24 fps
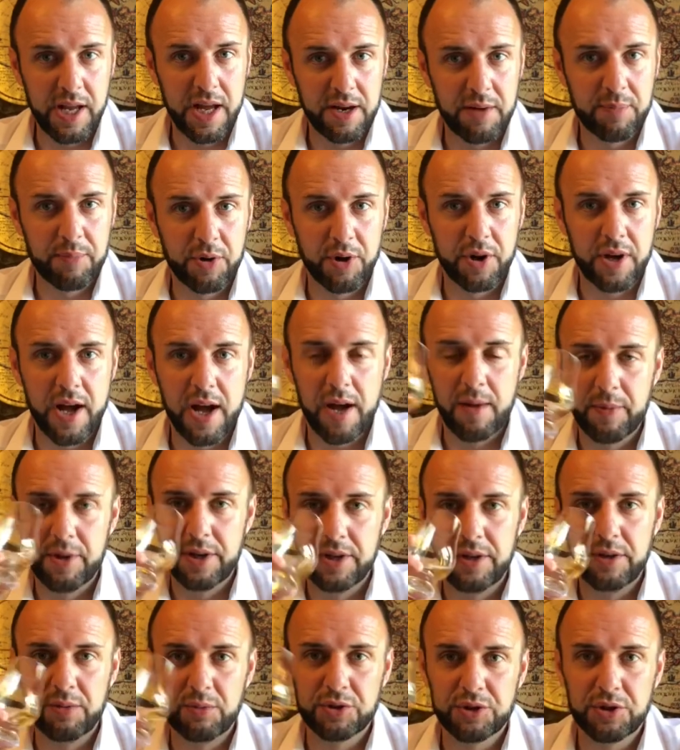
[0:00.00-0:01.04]
kind of
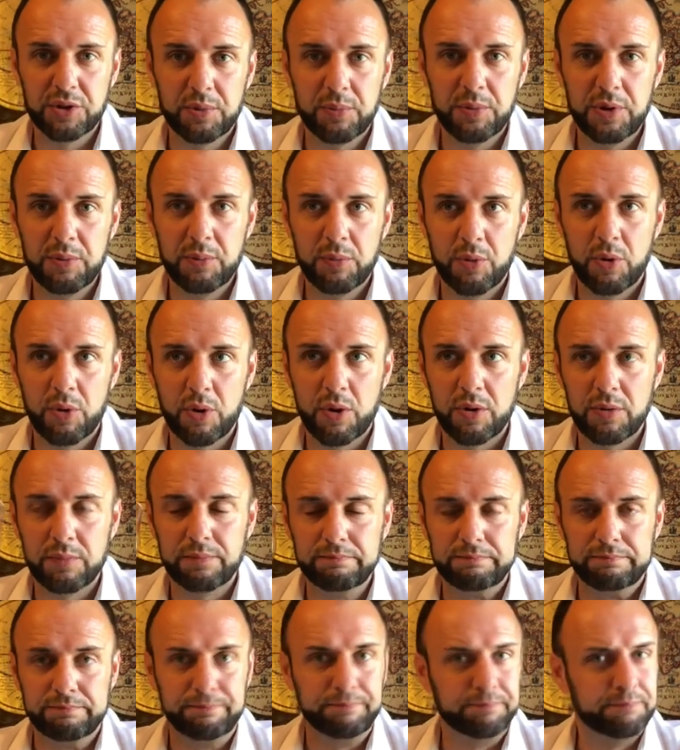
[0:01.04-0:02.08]
predominant. It was a little bit more
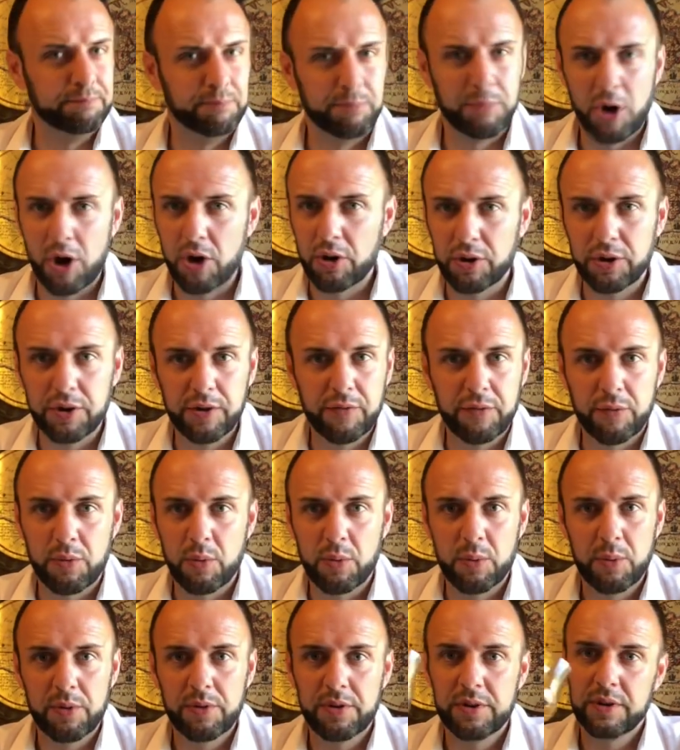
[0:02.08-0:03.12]
barley
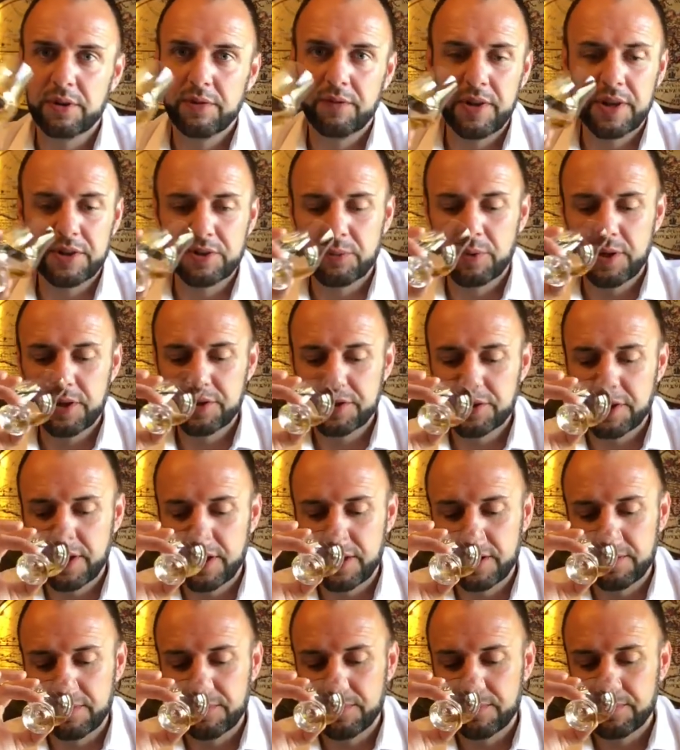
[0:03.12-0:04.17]
forward, if that's the way to say
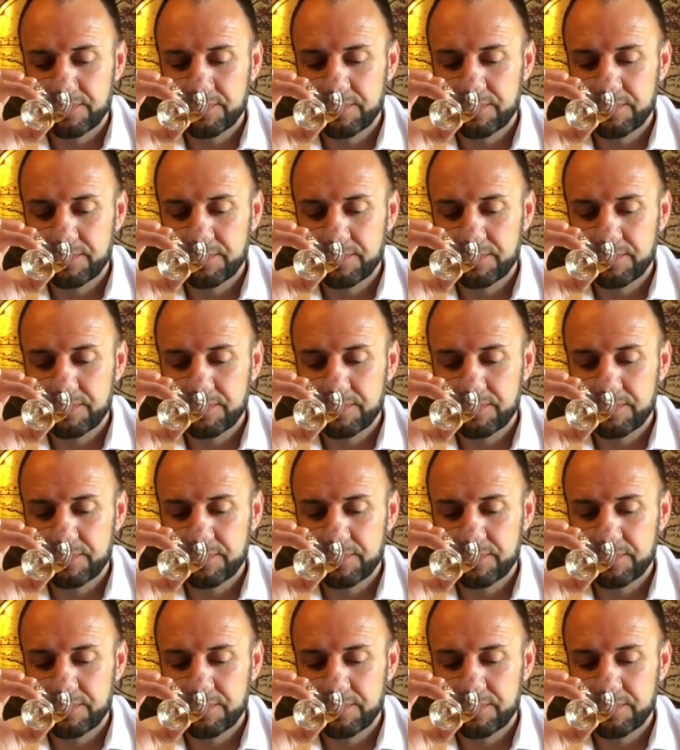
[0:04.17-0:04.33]
it.